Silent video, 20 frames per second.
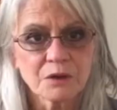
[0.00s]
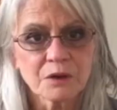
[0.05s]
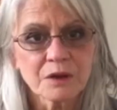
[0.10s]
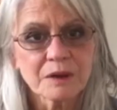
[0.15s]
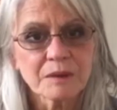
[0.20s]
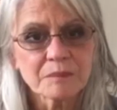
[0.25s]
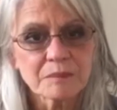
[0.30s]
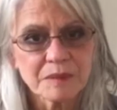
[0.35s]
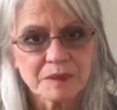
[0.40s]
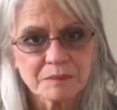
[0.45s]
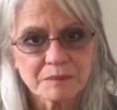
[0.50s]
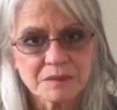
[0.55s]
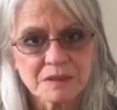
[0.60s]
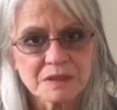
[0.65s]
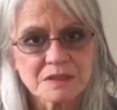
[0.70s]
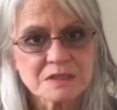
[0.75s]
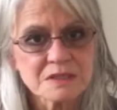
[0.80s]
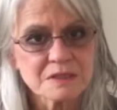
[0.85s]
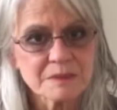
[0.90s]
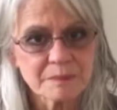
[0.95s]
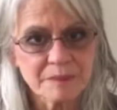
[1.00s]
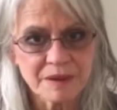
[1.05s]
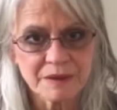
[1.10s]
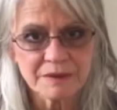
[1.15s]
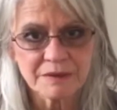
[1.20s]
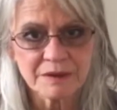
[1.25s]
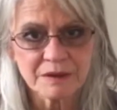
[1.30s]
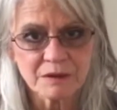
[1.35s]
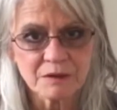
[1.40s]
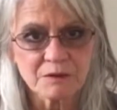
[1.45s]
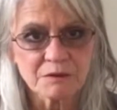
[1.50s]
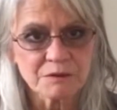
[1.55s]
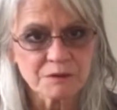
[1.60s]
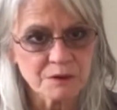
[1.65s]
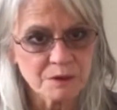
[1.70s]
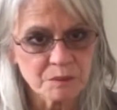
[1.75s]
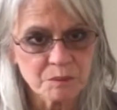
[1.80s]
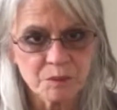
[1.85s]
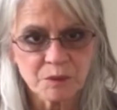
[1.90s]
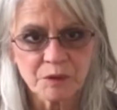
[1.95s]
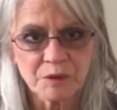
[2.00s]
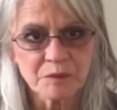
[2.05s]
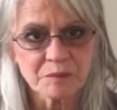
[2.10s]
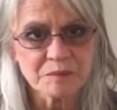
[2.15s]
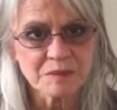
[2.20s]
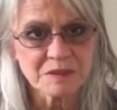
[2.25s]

your commitment to Bethel Farm Worker